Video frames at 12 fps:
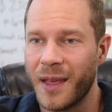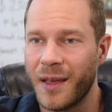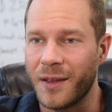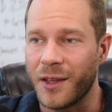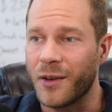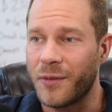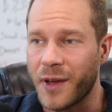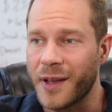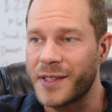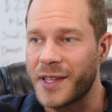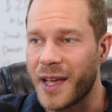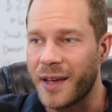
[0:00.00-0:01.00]
you know
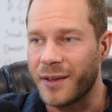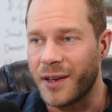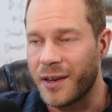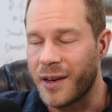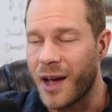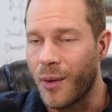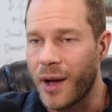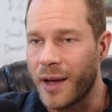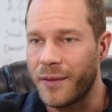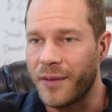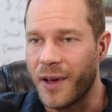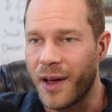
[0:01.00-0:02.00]
fiance now
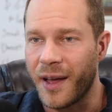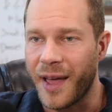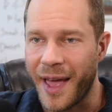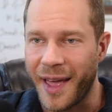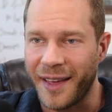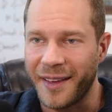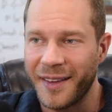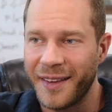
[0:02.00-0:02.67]
wife, uh, hey,